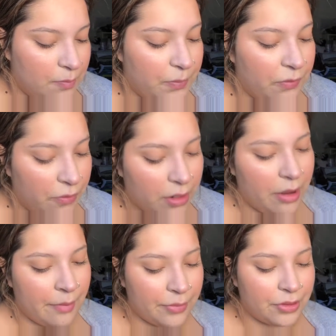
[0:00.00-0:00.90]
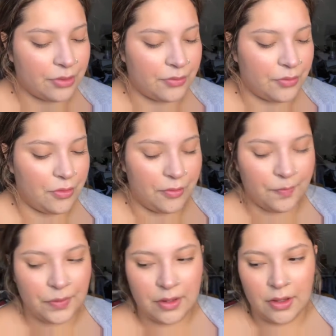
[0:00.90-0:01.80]
before I got on birth control,
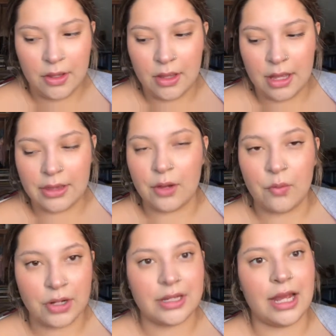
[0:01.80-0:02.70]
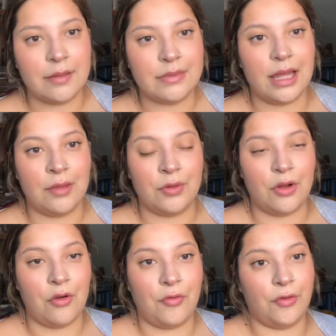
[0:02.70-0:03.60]
there were times I would
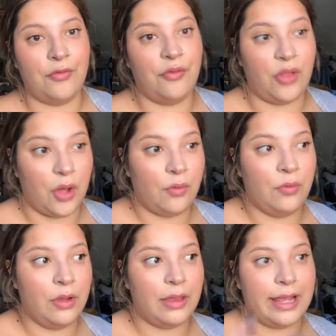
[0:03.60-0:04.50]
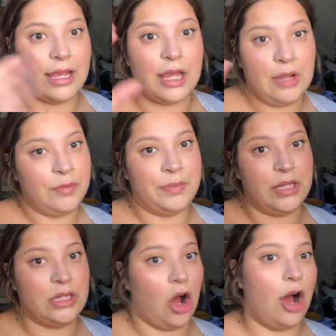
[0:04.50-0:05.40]
overflow, like it would
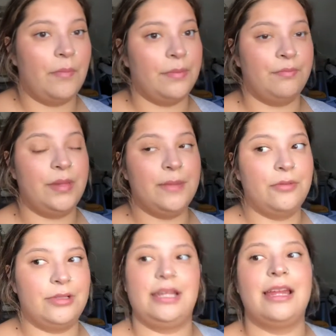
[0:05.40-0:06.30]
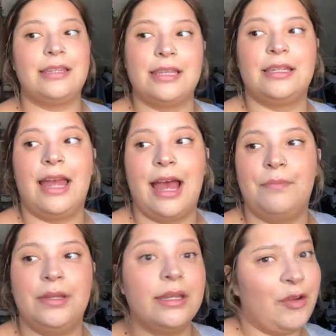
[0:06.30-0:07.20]
be top, and people say that doesn't
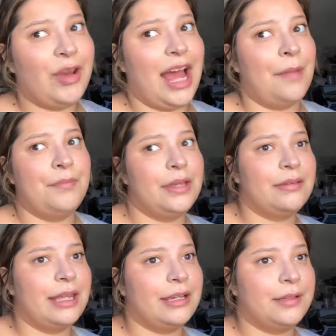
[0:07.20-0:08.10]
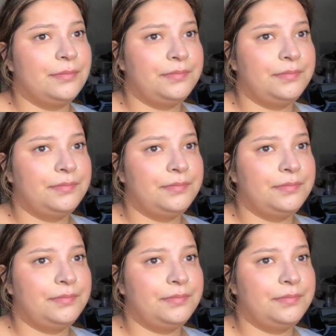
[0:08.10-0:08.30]
happen. It would happen, like,